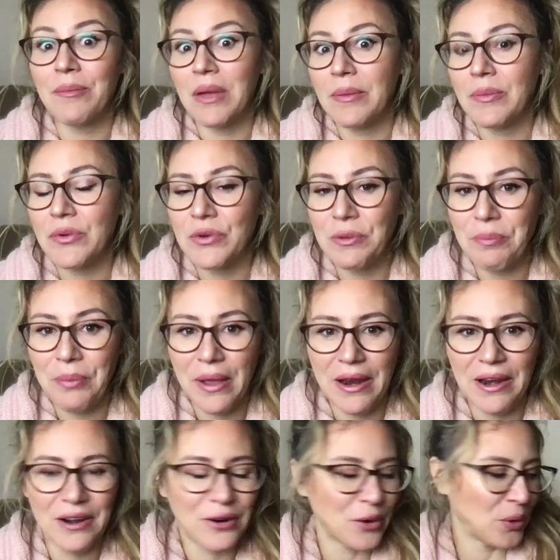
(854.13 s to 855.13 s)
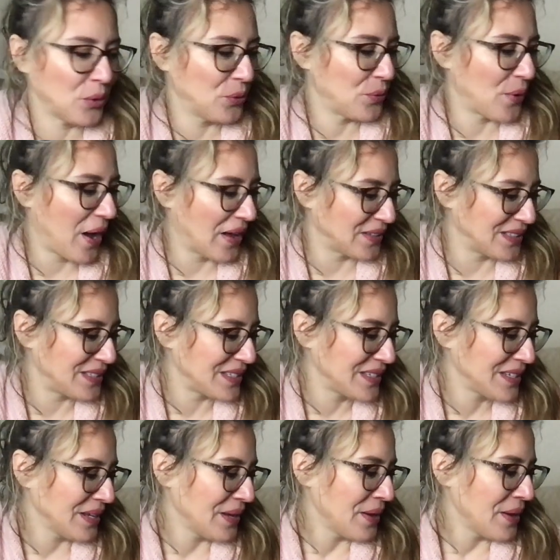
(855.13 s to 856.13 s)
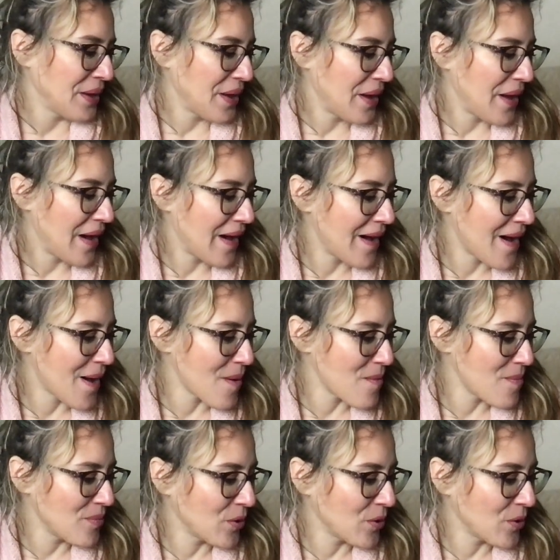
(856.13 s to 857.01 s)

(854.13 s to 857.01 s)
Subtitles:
maybe repair old ones.